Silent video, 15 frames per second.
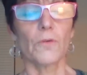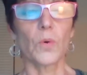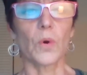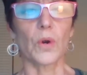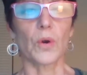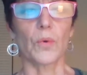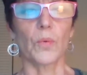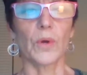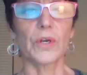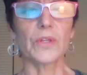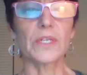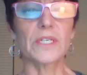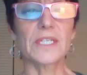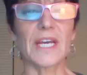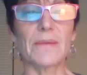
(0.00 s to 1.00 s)
4. What are
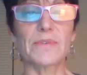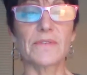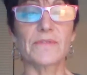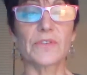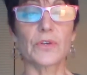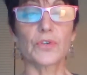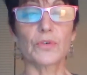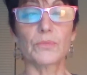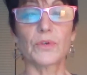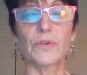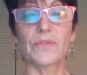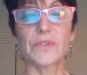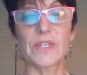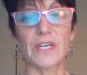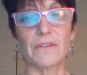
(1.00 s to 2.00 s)
the types of social
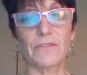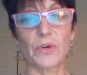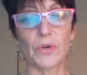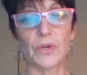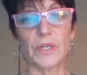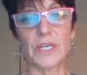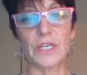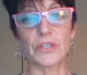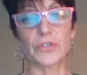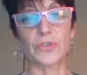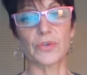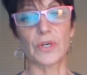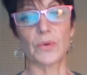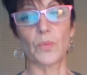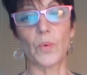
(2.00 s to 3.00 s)
movements that have occurred in
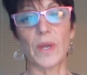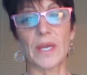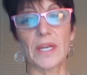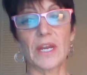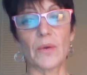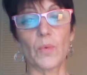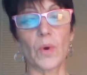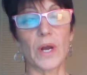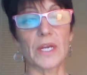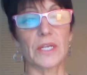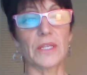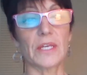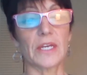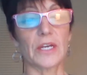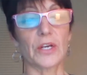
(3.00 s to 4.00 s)
history? When and why
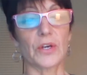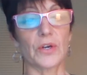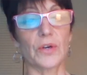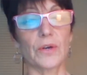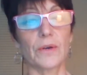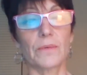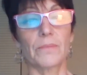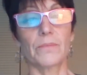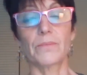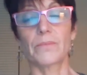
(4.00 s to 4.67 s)
did they occur?